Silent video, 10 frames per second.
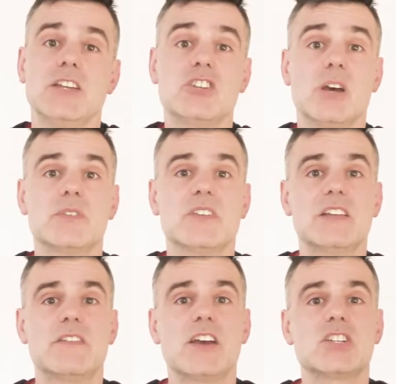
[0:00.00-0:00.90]
In terms of
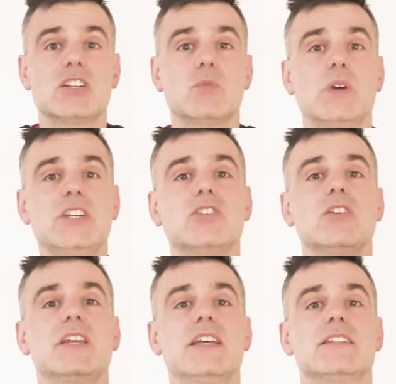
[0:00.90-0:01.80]
innovation, we
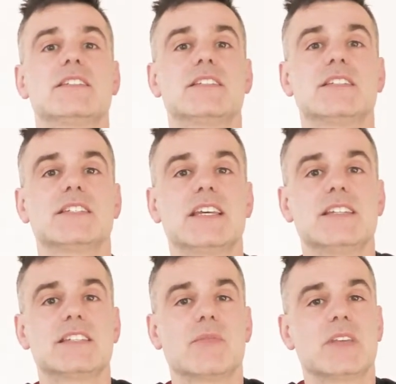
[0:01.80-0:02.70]
do need to
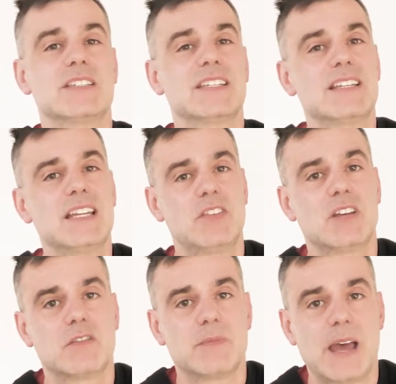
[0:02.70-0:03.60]
see something
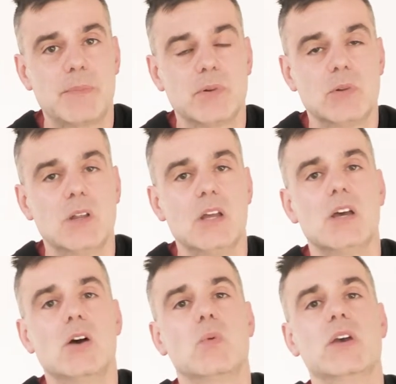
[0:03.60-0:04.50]
significant from Apple.
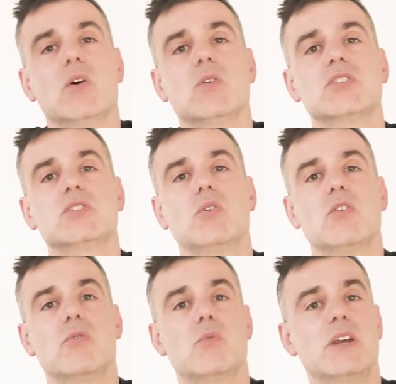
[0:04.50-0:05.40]
We all
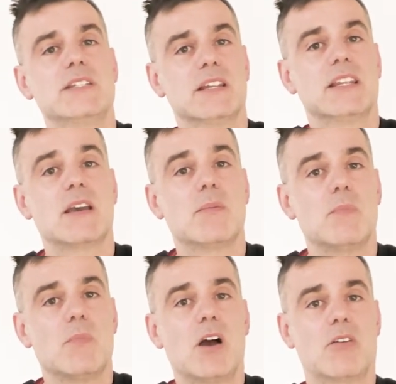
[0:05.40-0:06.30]
saw that recently
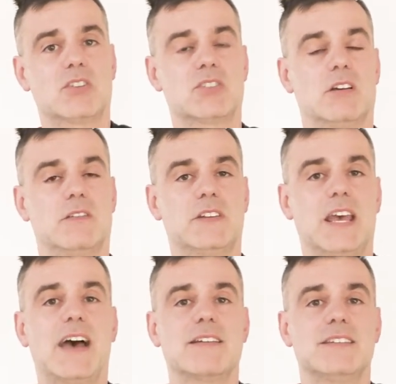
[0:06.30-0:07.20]

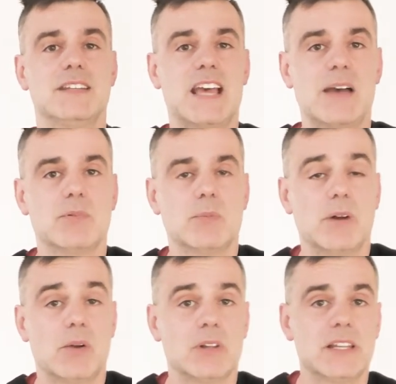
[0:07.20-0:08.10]
Microsoft outdid Apple
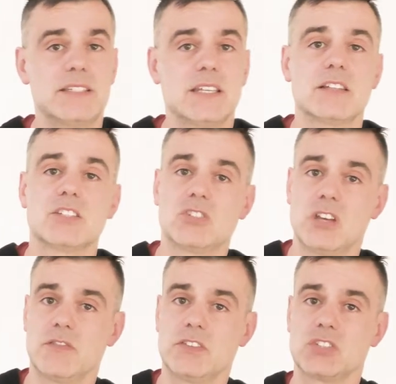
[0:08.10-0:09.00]
by releasing the
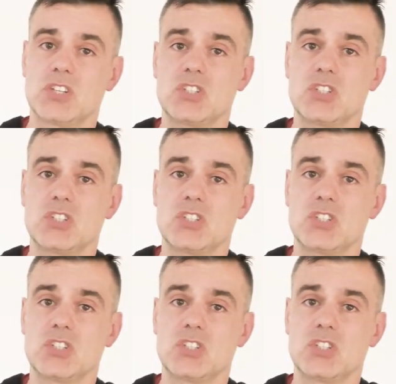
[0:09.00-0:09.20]
Surface